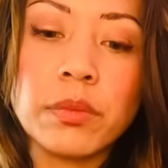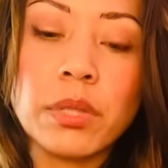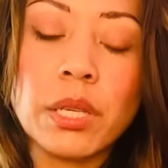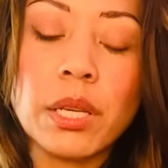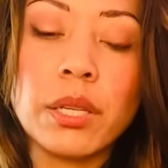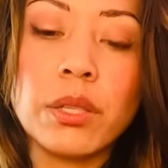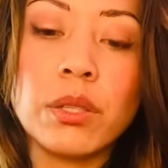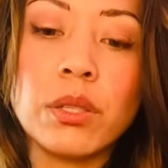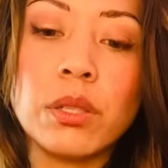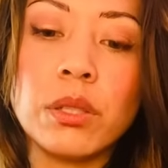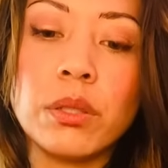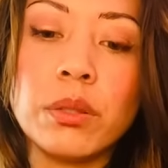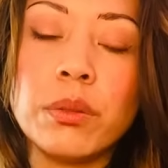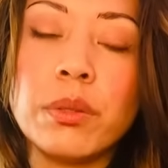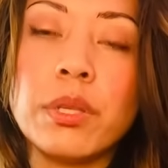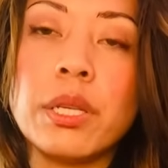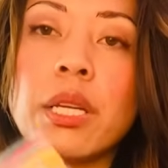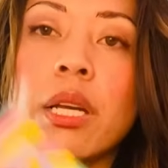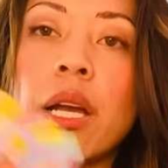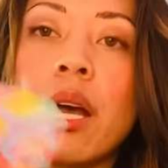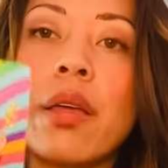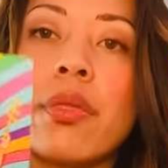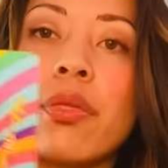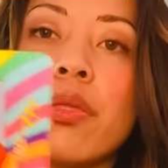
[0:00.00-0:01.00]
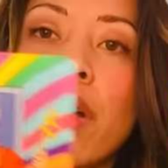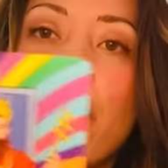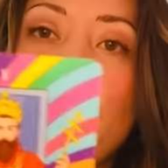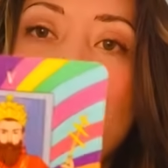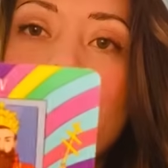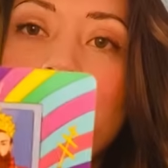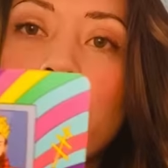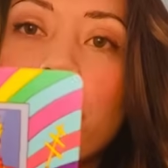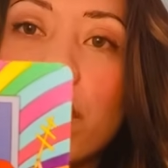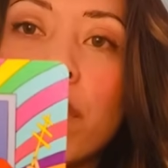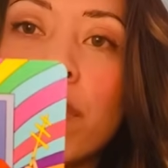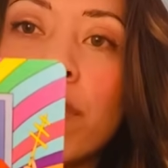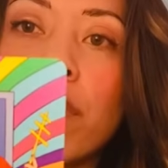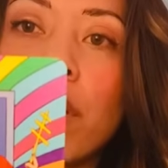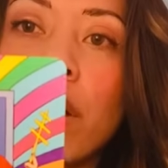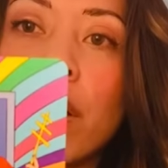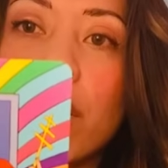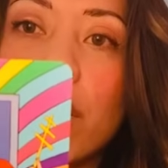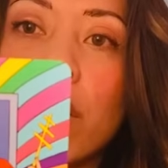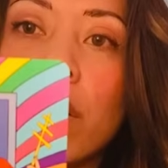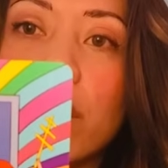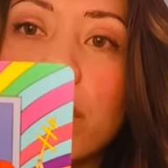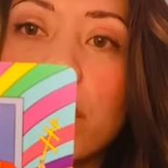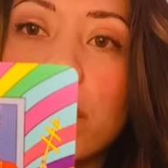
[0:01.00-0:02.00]
including the
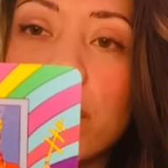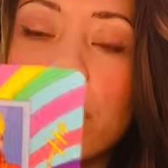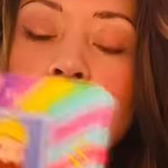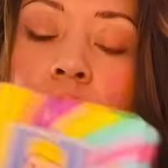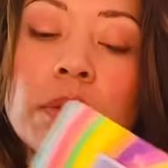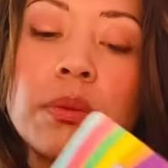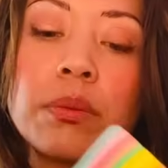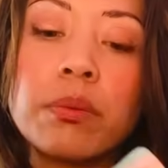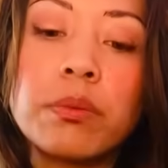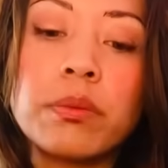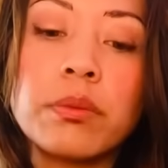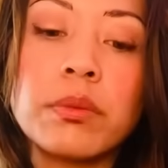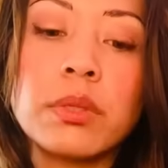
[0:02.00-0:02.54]
Hierophant also.